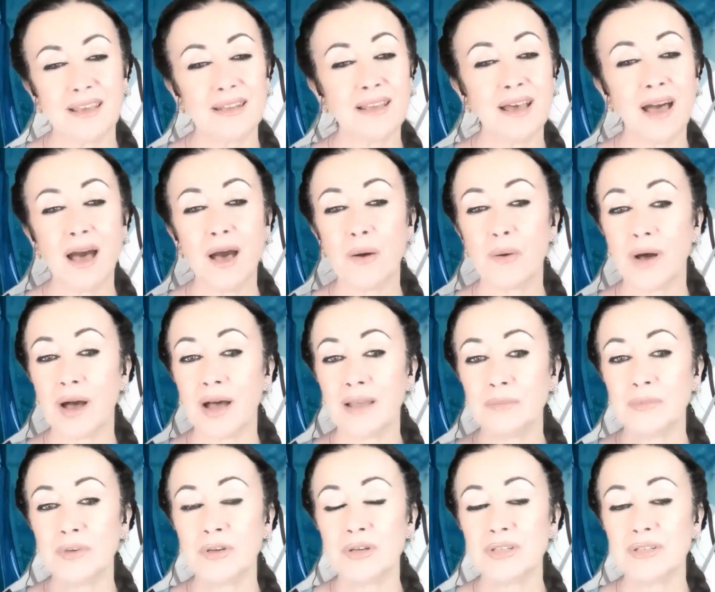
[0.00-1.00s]
Now
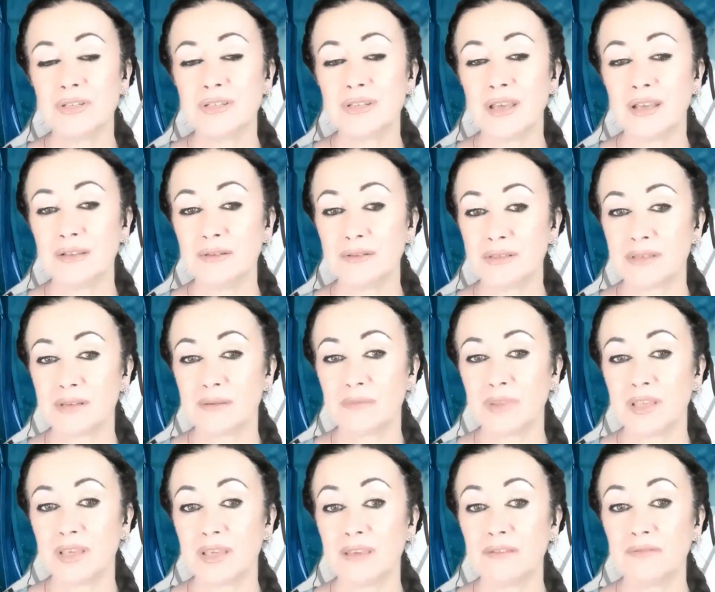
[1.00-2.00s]
I'm going to tell you
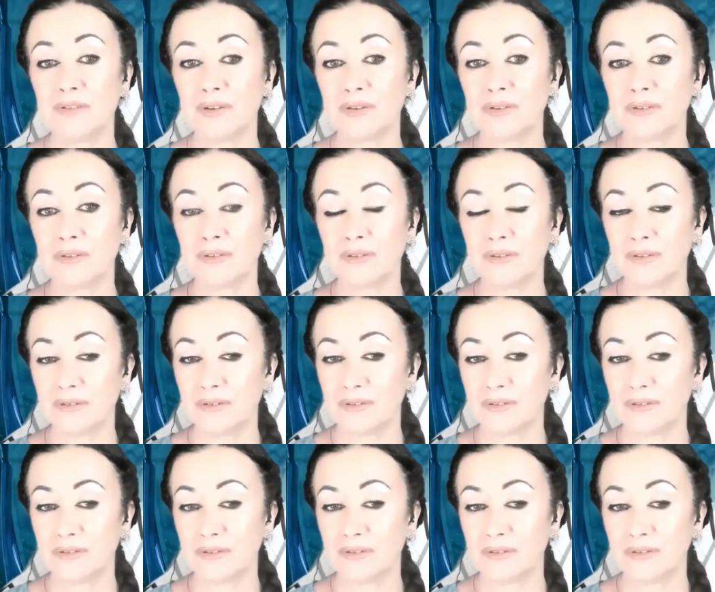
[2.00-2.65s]
something even